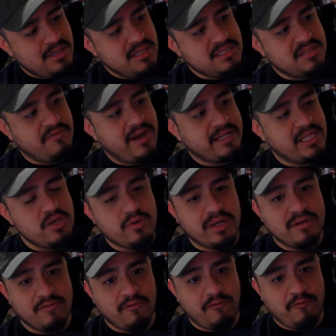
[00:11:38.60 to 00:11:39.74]
is the fact that you
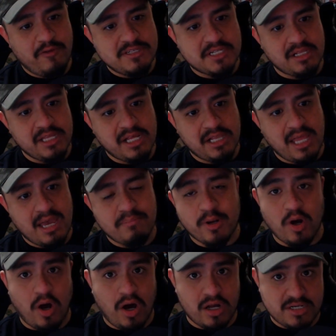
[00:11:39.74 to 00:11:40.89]
can physically clamp it
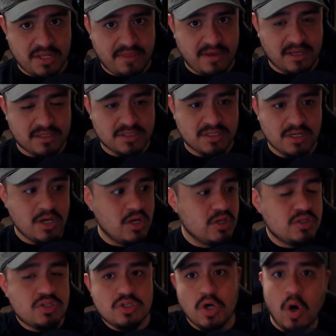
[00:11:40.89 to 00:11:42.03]
onto things.
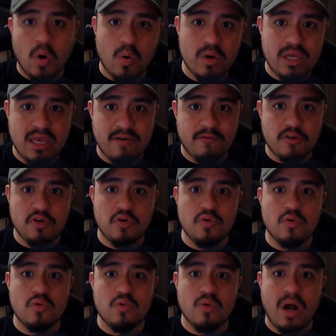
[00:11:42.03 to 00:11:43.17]
So if
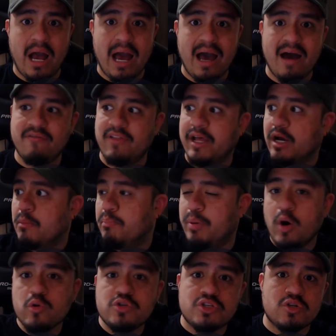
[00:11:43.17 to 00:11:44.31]
you have like a
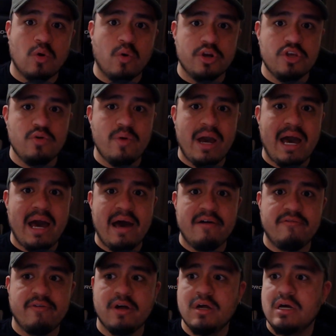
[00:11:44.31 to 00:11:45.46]
post or you
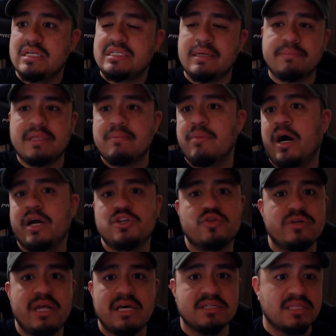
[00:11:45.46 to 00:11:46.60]
have something behind
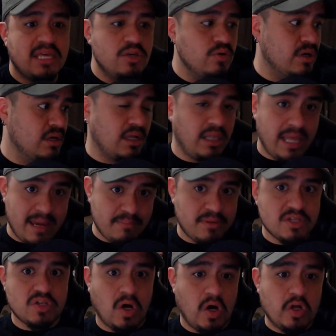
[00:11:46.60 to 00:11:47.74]
your desk that you can clamp
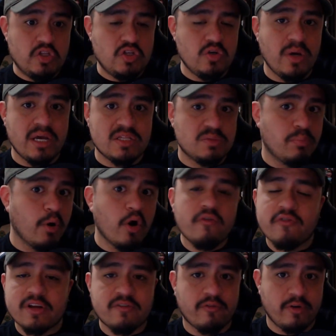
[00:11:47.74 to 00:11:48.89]
this onto, it's
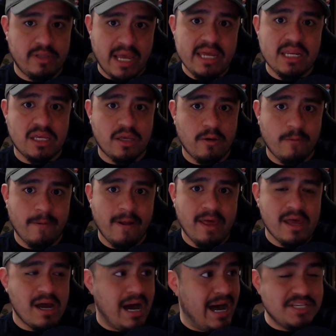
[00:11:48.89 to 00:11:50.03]
perfect for lighting you.
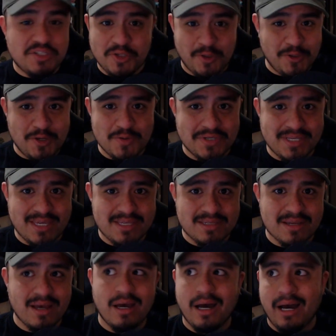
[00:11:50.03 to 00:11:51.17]
I still use
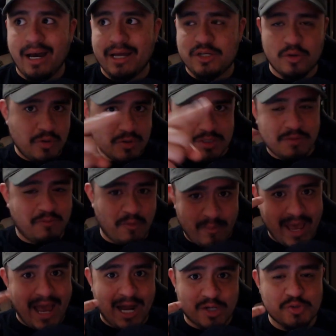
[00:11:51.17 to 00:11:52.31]
these. I don't use them for
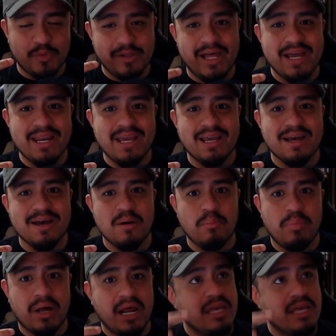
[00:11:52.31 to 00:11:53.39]
my actual lighting, but I